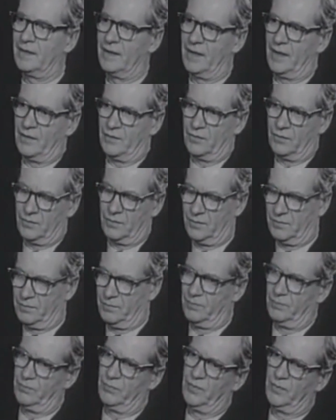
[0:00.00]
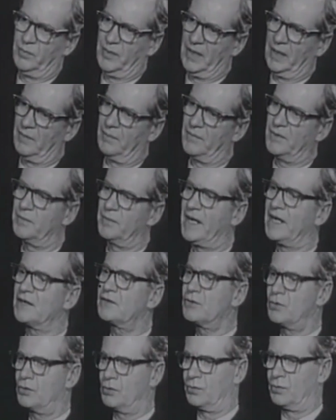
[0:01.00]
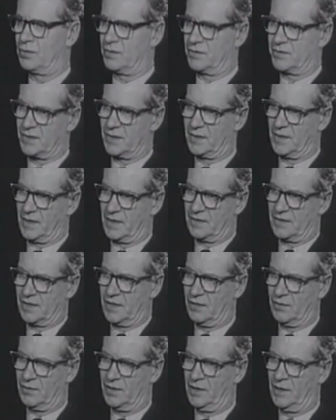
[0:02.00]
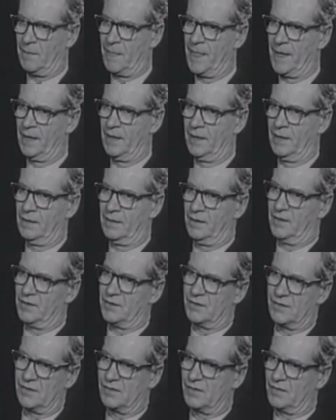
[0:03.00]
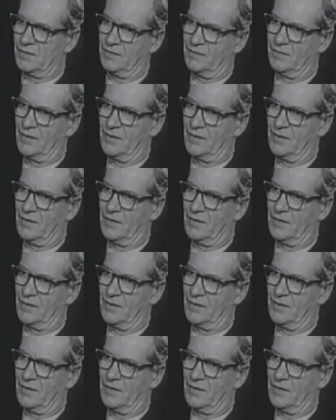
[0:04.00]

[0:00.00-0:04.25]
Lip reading: and to build, to make tools, and so on. This is